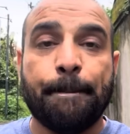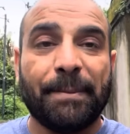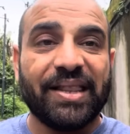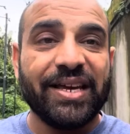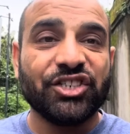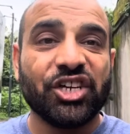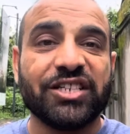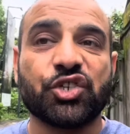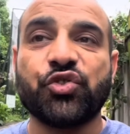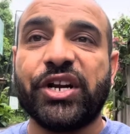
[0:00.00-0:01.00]
Malaysia
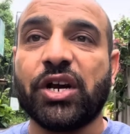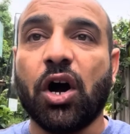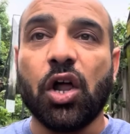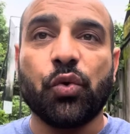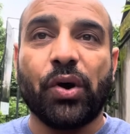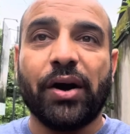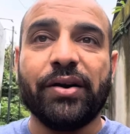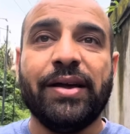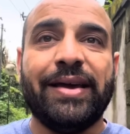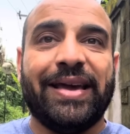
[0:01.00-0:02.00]
is green all around.
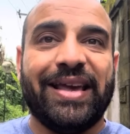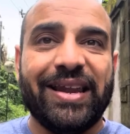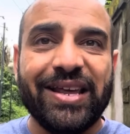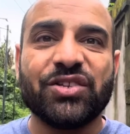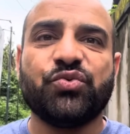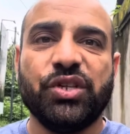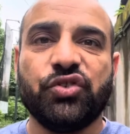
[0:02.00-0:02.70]
It is really